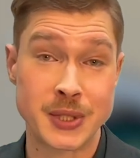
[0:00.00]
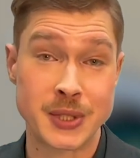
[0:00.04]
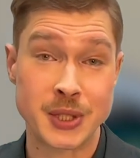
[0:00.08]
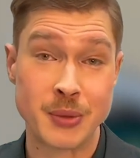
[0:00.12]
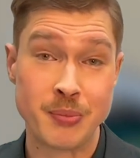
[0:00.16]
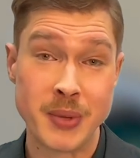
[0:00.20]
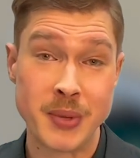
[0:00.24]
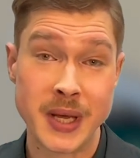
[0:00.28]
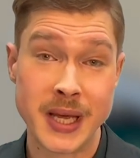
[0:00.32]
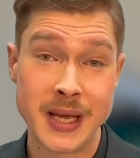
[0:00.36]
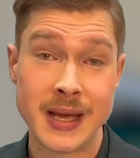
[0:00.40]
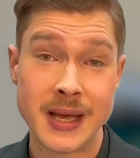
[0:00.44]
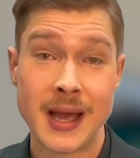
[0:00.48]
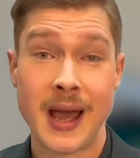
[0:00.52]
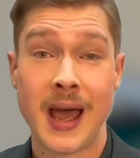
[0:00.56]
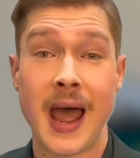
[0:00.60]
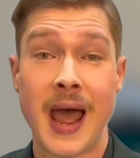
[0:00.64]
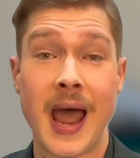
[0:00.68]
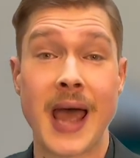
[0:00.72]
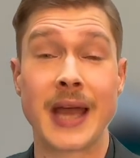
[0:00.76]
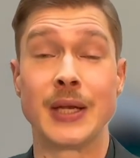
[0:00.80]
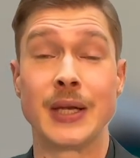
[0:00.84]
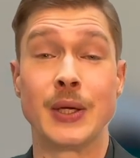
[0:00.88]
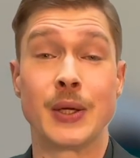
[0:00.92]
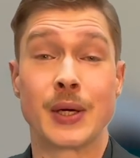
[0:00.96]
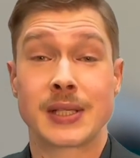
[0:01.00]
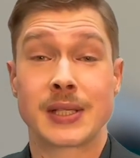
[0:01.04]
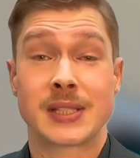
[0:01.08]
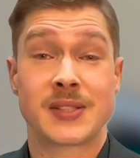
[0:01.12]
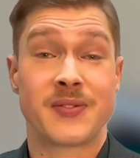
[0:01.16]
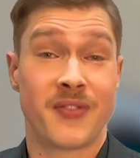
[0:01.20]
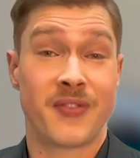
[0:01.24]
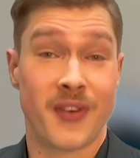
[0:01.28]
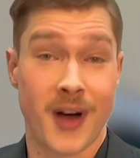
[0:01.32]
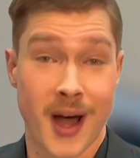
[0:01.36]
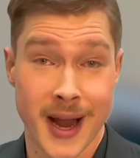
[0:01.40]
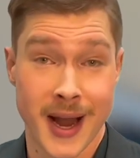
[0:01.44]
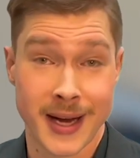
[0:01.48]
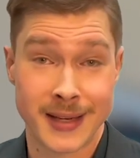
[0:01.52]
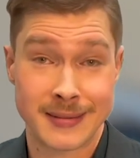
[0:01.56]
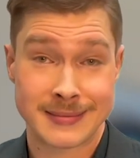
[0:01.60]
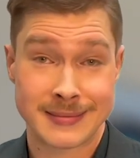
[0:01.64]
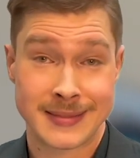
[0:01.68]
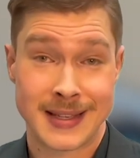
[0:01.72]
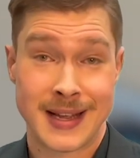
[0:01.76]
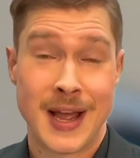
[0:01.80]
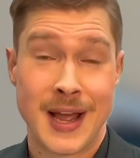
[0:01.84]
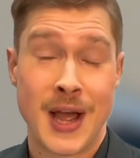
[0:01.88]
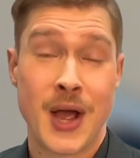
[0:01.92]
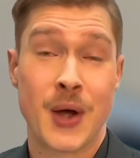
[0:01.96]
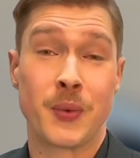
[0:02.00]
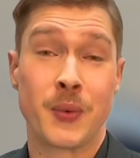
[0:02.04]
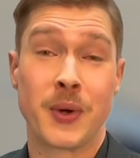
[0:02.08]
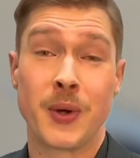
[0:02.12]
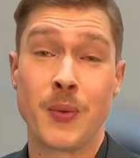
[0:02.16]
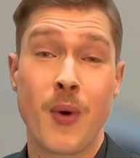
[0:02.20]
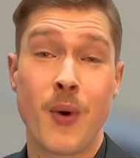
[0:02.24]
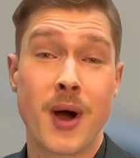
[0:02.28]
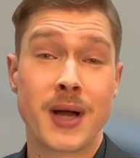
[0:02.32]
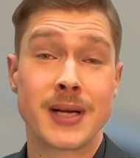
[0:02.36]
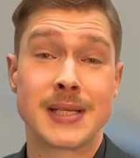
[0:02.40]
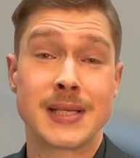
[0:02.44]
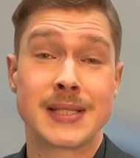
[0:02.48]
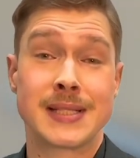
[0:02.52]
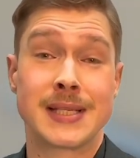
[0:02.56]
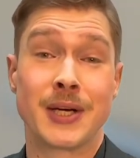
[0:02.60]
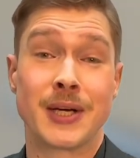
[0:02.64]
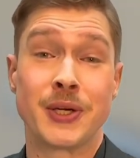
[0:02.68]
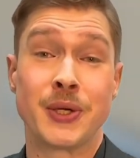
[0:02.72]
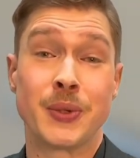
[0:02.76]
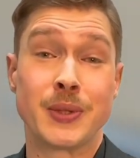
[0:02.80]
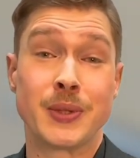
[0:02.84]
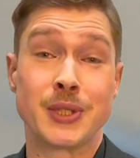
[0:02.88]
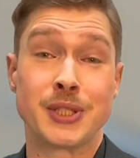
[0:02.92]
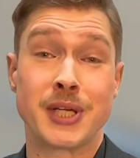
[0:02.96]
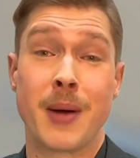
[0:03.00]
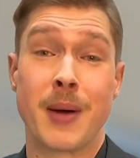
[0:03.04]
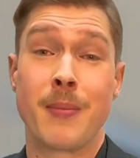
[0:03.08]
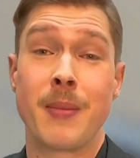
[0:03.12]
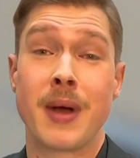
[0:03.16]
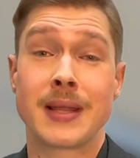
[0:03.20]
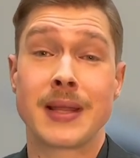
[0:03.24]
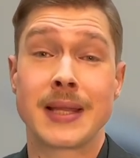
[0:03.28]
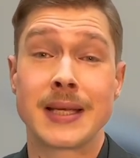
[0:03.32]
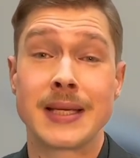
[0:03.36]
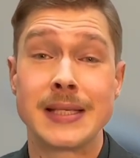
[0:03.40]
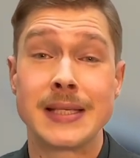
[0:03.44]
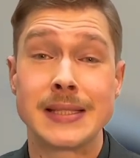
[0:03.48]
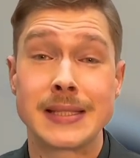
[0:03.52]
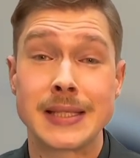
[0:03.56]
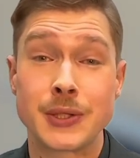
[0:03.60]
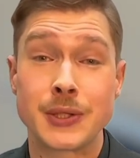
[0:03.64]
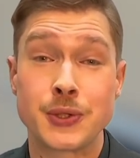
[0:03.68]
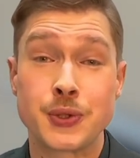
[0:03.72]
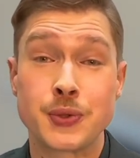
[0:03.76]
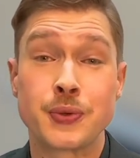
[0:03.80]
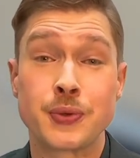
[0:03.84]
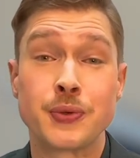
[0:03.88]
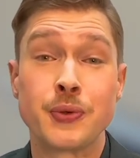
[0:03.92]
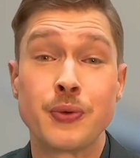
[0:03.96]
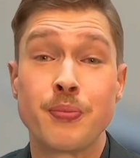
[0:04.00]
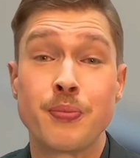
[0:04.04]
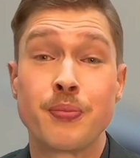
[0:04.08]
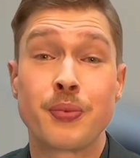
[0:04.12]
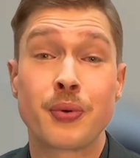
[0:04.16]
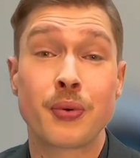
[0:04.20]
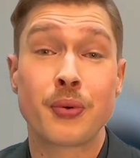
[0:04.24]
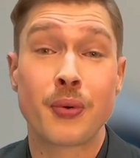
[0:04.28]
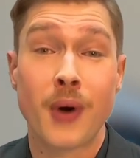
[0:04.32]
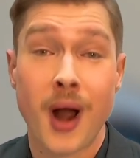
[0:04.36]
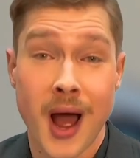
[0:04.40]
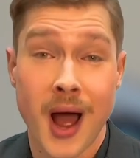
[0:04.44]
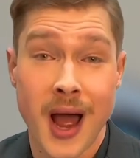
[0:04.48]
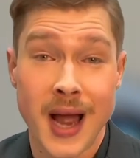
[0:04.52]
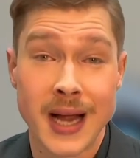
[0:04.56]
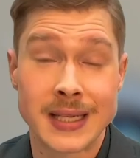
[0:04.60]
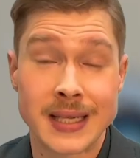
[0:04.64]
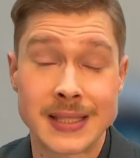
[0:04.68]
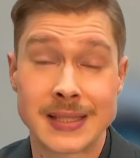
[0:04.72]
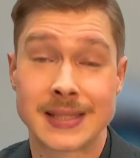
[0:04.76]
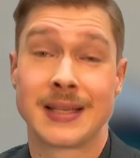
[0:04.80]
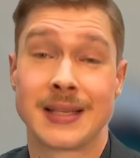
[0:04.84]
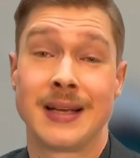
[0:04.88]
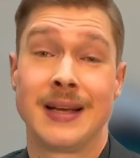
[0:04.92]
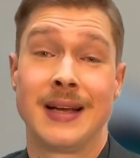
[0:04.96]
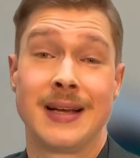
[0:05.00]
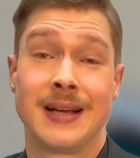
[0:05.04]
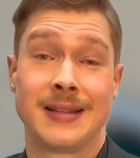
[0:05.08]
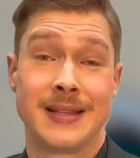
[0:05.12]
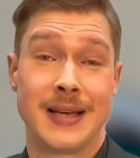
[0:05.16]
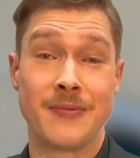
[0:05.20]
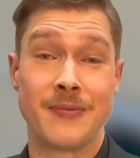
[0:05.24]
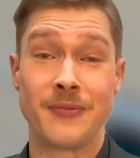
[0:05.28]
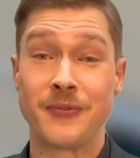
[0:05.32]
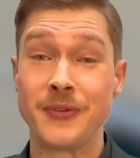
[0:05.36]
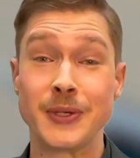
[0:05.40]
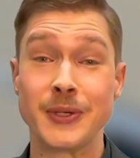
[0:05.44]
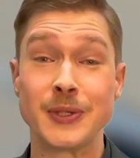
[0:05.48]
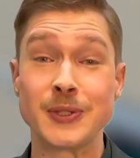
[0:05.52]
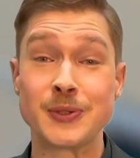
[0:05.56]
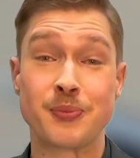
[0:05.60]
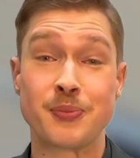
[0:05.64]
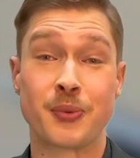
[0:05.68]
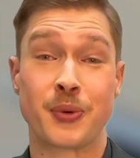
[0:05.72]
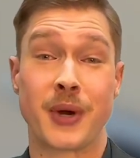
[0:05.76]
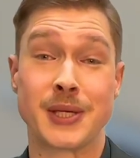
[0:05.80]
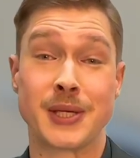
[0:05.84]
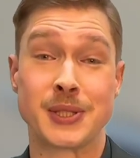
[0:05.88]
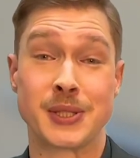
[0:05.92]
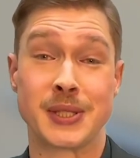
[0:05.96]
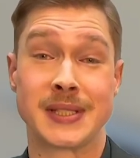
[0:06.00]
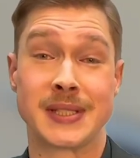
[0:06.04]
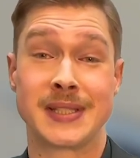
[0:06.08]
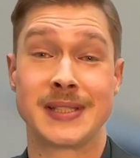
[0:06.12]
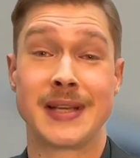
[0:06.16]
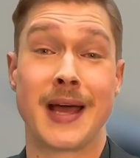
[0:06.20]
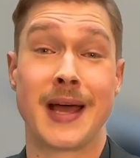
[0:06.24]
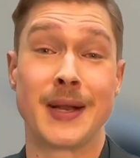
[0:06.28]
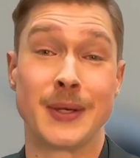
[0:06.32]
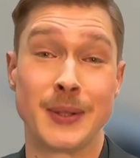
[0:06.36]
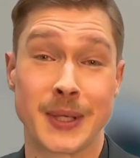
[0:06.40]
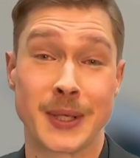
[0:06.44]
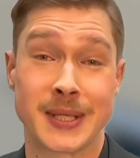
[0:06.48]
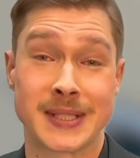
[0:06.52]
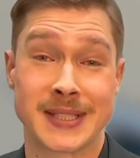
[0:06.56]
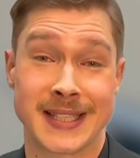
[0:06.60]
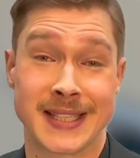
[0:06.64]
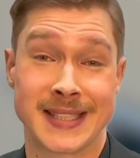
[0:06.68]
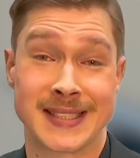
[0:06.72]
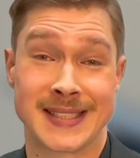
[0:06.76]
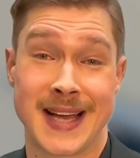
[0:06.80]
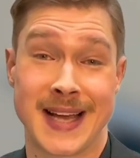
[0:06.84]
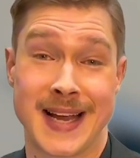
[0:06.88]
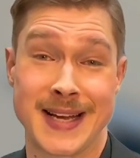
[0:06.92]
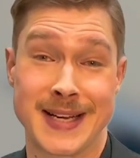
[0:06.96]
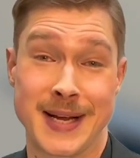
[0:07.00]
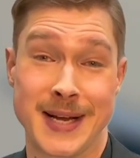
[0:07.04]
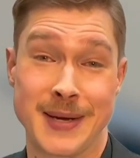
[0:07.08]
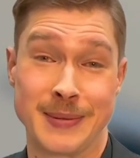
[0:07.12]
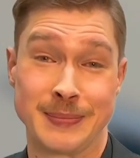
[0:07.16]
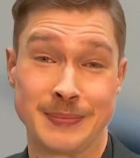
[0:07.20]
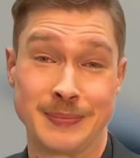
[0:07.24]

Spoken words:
to be and looks fine. We want to sell you a gem that is a true prize, that feels precious and looks exciting.